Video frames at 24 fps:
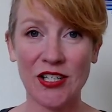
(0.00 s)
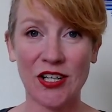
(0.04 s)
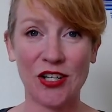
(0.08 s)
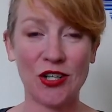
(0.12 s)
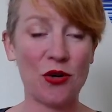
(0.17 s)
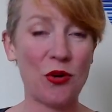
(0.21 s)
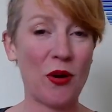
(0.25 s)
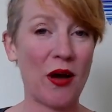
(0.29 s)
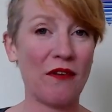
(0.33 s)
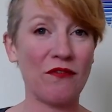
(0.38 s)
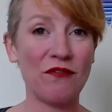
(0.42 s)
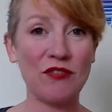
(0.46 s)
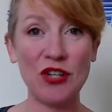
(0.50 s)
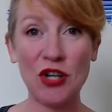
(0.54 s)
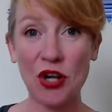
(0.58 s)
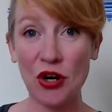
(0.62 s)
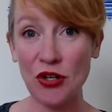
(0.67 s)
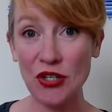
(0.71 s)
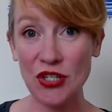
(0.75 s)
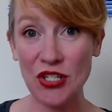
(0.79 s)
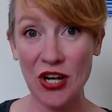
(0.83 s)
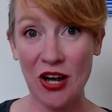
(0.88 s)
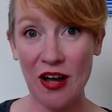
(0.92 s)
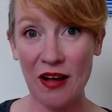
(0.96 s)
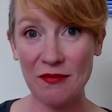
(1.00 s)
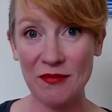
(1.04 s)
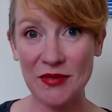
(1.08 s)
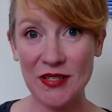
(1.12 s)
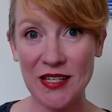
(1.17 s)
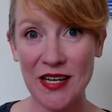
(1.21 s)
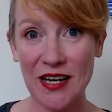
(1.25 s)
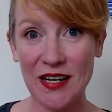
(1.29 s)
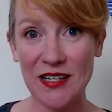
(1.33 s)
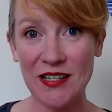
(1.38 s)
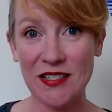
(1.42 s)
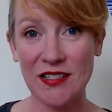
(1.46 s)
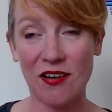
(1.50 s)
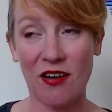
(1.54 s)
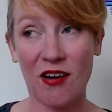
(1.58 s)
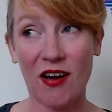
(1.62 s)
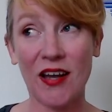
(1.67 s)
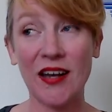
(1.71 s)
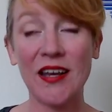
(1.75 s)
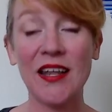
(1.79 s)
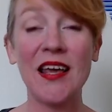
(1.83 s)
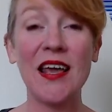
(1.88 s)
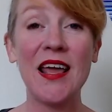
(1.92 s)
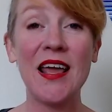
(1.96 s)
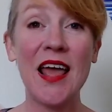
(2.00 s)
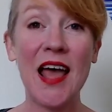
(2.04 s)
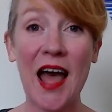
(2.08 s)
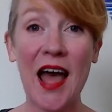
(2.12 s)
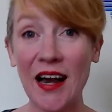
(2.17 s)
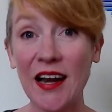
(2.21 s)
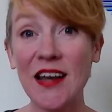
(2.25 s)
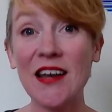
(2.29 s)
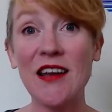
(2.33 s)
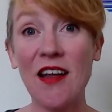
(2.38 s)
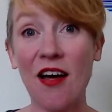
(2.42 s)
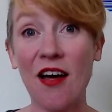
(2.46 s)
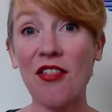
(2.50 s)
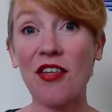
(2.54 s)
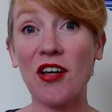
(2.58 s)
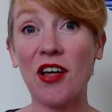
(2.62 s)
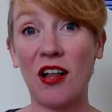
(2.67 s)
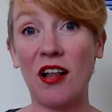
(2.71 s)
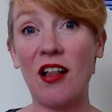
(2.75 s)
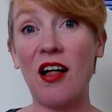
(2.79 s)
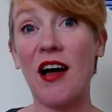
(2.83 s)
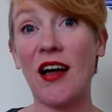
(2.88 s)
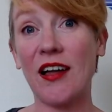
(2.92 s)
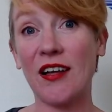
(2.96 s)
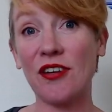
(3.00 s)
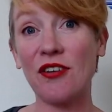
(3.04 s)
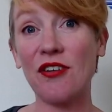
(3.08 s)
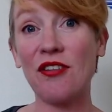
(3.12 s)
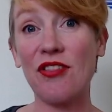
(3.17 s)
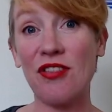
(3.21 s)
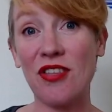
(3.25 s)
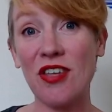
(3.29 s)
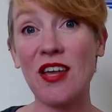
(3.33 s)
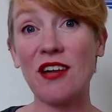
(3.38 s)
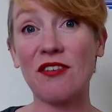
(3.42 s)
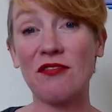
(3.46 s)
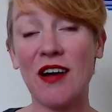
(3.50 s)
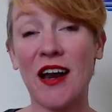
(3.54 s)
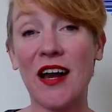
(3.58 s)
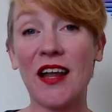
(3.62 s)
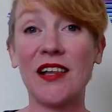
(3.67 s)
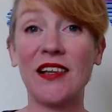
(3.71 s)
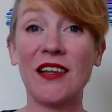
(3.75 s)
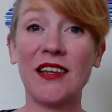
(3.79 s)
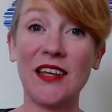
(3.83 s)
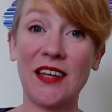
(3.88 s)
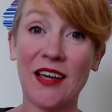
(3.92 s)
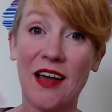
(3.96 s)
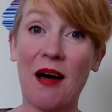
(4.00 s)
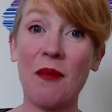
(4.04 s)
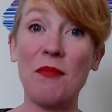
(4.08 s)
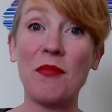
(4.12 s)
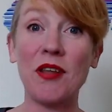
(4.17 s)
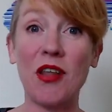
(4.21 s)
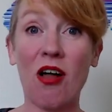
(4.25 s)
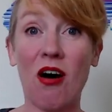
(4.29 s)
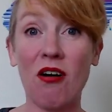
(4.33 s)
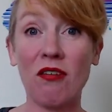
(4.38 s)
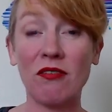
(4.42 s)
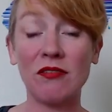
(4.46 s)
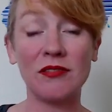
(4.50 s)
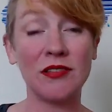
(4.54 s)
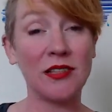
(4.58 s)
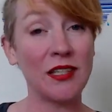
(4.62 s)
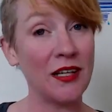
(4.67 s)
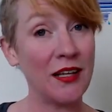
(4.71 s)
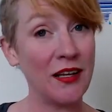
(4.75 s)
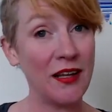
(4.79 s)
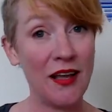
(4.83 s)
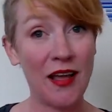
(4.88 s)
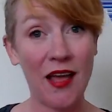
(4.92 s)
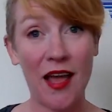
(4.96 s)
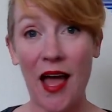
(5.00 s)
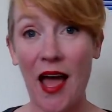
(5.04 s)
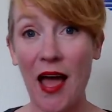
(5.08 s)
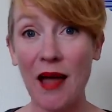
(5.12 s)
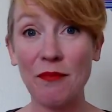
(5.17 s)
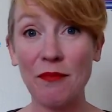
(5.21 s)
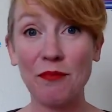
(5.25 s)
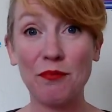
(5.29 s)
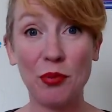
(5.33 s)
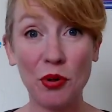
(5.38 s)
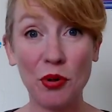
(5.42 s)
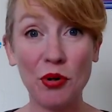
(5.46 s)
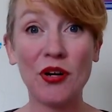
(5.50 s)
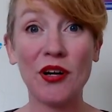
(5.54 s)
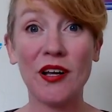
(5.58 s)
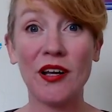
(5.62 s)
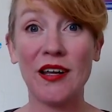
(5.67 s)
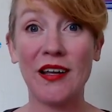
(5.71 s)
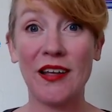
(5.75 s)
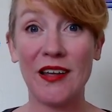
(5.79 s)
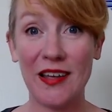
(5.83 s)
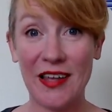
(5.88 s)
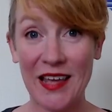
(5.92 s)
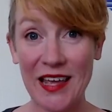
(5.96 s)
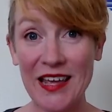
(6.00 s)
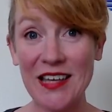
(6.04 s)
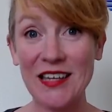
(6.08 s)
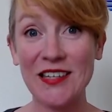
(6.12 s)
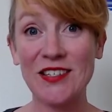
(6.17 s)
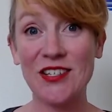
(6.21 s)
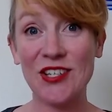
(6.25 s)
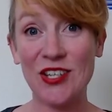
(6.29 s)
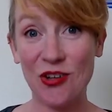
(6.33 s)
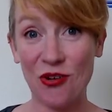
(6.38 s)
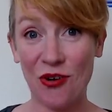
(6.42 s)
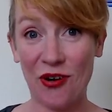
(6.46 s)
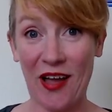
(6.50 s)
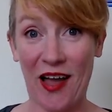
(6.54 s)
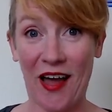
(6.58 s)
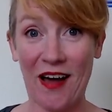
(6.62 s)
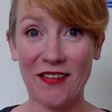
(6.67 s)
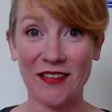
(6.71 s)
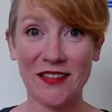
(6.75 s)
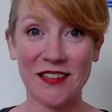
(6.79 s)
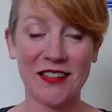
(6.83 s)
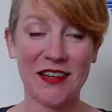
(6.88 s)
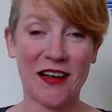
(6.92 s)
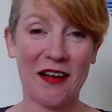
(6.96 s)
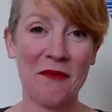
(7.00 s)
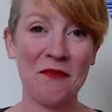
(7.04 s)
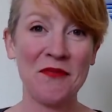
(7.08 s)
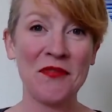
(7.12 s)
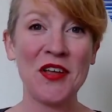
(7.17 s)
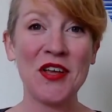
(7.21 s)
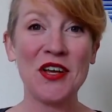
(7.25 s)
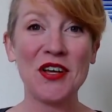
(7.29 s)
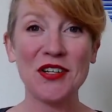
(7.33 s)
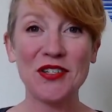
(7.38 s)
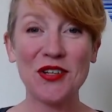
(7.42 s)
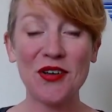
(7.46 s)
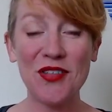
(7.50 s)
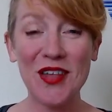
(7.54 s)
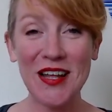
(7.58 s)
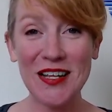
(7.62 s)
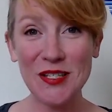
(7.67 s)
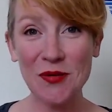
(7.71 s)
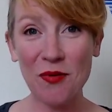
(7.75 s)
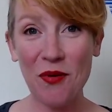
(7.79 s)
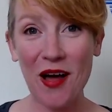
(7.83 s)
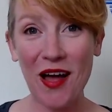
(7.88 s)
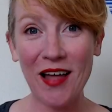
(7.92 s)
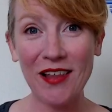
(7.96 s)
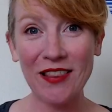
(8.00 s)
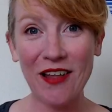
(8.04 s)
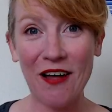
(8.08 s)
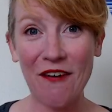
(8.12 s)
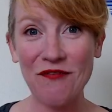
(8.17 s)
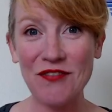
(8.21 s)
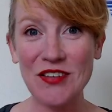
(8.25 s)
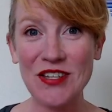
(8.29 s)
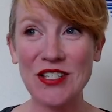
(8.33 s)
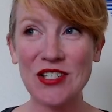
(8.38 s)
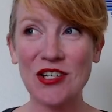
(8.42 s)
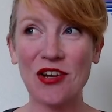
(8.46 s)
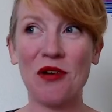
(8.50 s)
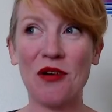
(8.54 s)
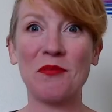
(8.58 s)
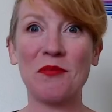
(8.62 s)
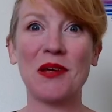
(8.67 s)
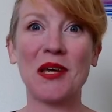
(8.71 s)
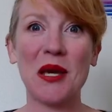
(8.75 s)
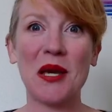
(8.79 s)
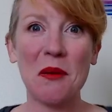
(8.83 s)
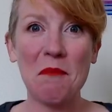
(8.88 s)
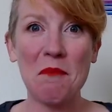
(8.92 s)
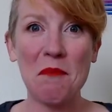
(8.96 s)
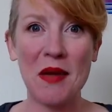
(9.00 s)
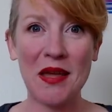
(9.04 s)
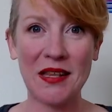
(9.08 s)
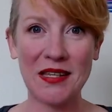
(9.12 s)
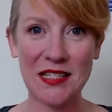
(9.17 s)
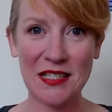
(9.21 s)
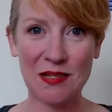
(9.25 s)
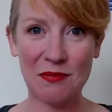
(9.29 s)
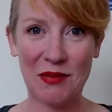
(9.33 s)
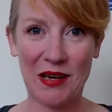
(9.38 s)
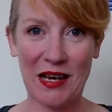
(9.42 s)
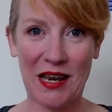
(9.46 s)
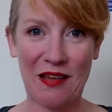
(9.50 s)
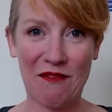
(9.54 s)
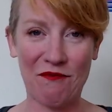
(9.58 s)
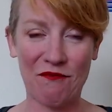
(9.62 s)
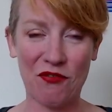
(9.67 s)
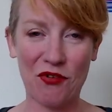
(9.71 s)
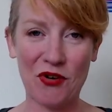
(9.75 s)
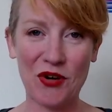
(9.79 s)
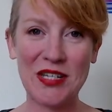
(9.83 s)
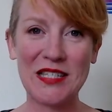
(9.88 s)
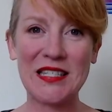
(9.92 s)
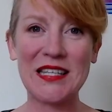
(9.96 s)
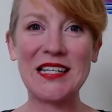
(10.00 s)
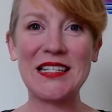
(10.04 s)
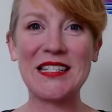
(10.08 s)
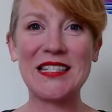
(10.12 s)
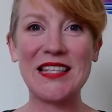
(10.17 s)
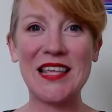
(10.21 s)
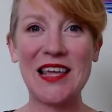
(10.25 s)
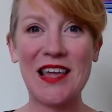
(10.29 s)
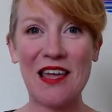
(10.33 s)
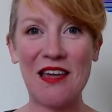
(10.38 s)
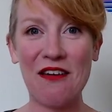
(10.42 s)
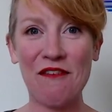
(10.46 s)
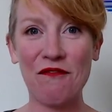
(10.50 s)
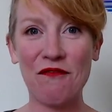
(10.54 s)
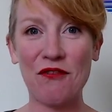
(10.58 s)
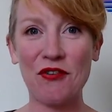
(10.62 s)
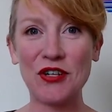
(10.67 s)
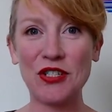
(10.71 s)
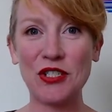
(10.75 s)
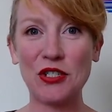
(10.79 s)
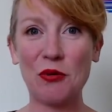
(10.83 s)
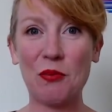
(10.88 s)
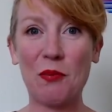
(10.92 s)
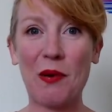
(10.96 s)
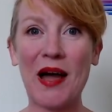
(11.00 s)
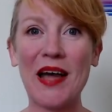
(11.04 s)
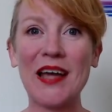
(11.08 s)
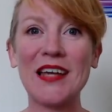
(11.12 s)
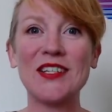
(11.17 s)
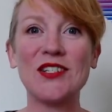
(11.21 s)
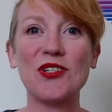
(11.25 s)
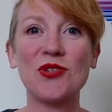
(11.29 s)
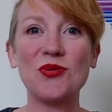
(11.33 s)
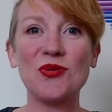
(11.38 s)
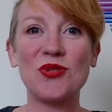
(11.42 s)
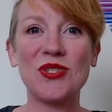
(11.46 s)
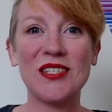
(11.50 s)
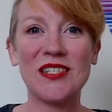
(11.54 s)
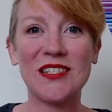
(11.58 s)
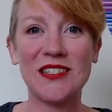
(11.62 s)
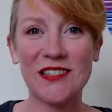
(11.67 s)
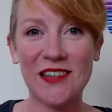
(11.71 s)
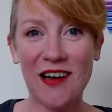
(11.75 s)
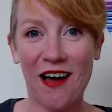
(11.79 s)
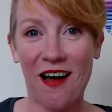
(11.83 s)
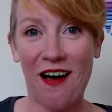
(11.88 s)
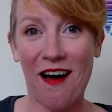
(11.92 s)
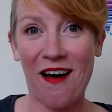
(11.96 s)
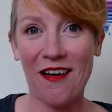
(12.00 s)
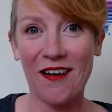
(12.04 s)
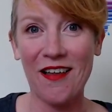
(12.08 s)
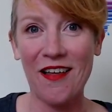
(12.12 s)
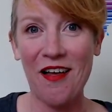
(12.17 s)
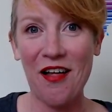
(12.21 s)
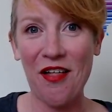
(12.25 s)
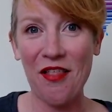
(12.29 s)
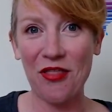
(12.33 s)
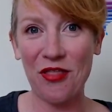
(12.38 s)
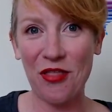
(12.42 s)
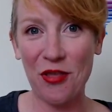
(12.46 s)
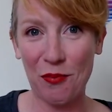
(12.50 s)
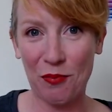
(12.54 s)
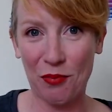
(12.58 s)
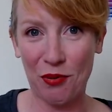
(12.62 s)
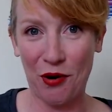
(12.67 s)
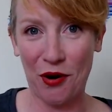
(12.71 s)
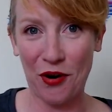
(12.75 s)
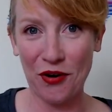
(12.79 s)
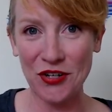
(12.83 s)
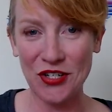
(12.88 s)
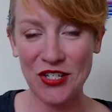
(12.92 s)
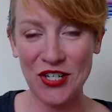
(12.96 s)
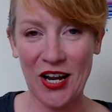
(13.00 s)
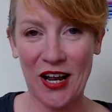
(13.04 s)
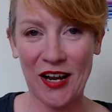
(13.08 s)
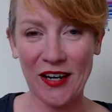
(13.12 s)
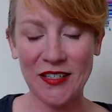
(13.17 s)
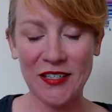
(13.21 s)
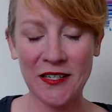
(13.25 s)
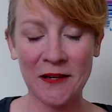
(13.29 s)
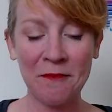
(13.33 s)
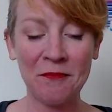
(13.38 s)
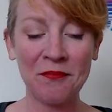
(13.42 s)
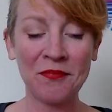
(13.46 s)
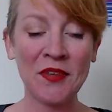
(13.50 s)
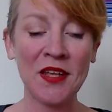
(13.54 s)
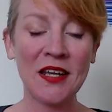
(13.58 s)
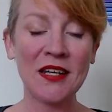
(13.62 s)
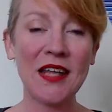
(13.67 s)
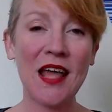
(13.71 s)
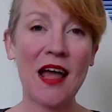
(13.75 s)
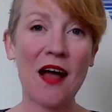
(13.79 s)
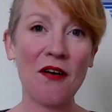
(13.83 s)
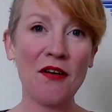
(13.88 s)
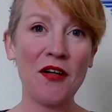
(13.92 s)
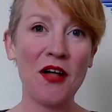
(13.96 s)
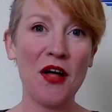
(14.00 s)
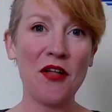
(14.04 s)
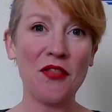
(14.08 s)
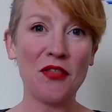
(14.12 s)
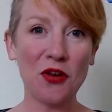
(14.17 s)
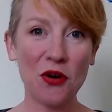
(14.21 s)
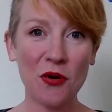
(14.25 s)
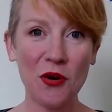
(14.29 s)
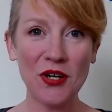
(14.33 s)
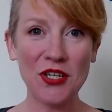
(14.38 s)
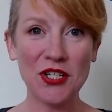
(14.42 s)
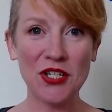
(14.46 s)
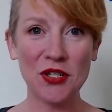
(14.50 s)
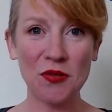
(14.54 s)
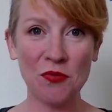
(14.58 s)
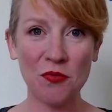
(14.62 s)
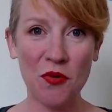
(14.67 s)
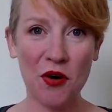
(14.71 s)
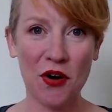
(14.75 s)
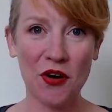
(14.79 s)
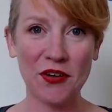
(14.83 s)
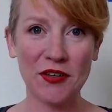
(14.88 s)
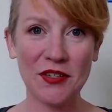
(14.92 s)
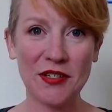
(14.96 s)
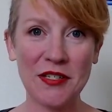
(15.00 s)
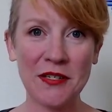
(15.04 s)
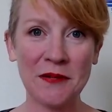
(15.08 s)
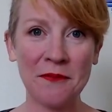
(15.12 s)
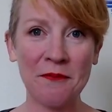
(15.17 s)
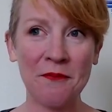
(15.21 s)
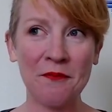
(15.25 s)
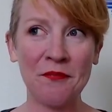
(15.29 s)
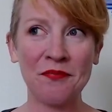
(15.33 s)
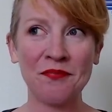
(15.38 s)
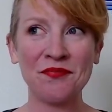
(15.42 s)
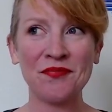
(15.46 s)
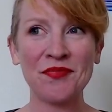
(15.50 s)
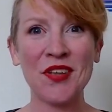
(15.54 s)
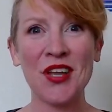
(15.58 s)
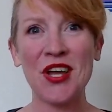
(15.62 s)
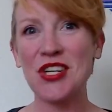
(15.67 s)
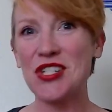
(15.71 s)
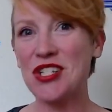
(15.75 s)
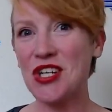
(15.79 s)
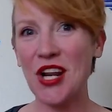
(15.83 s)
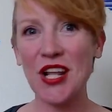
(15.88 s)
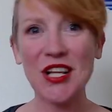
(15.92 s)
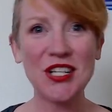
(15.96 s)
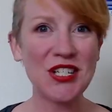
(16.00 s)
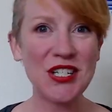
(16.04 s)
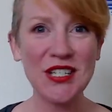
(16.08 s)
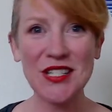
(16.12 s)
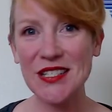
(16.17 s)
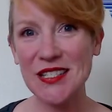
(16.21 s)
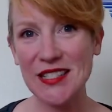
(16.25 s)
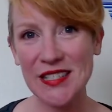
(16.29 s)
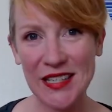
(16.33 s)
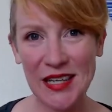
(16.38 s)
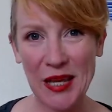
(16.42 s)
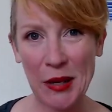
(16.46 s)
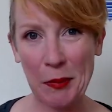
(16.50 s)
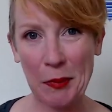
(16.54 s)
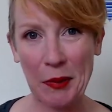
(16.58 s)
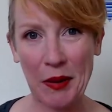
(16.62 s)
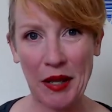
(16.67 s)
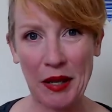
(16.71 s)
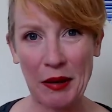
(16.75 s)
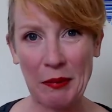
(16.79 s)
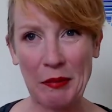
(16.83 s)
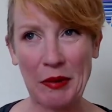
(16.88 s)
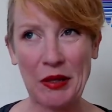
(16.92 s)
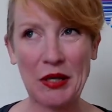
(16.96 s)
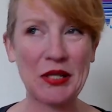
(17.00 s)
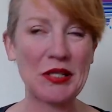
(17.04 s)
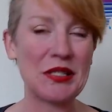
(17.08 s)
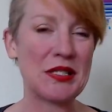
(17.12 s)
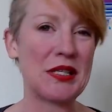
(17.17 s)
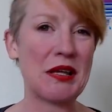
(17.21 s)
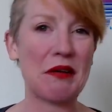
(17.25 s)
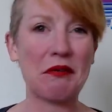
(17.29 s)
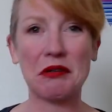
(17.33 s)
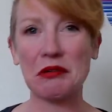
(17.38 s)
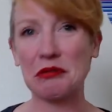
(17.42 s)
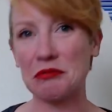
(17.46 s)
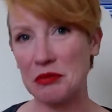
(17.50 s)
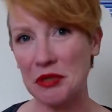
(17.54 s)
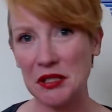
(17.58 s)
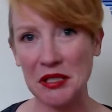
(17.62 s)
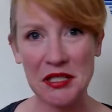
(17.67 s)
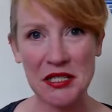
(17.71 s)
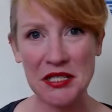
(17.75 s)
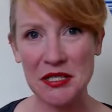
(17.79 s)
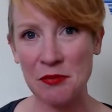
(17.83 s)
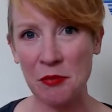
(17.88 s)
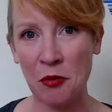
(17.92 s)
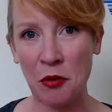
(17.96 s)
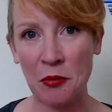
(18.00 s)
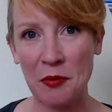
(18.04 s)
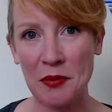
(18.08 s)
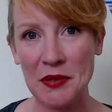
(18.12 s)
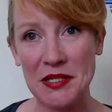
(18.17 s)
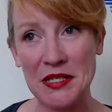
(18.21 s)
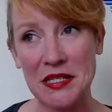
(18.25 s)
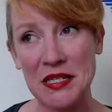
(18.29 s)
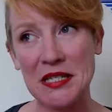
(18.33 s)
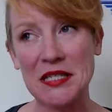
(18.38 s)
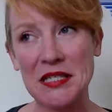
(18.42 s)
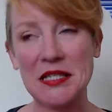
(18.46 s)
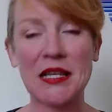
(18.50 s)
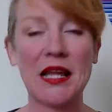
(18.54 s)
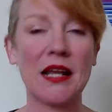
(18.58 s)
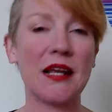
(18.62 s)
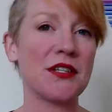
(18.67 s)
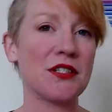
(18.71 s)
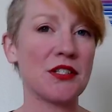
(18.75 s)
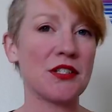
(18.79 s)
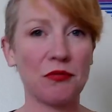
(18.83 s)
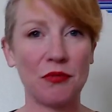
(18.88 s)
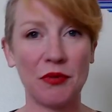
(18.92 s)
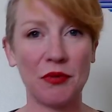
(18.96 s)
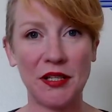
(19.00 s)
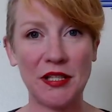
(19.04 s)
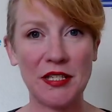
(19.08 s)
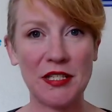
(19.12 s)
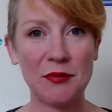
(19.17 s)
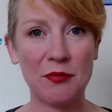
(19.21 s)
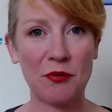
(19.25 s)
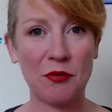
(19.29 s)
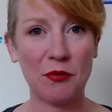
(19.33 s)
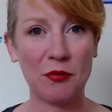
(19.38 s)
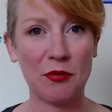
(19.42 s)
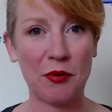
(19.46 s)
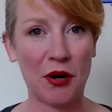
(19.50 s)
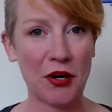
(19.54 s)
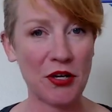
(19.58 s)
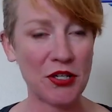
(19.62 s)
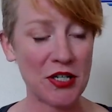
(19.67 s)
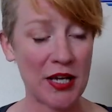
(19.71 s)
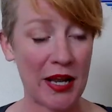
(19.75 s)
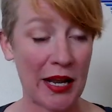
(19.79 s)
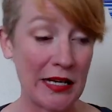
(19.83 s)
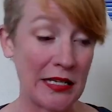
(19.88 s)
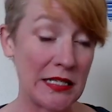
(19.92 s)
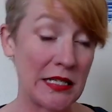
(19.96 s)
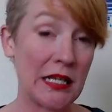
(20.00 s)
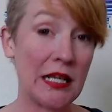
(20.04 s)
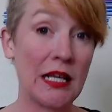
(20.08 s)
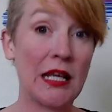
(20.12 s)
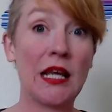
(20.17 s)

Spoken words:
You have no time set aside, and another client could theoretically come along and book into your calendar. So that's why I love this term, commencement invoice. It's the invoice you pay to start the project. Now, the question was, should I just skip it because they're a really small business and it's a really small project?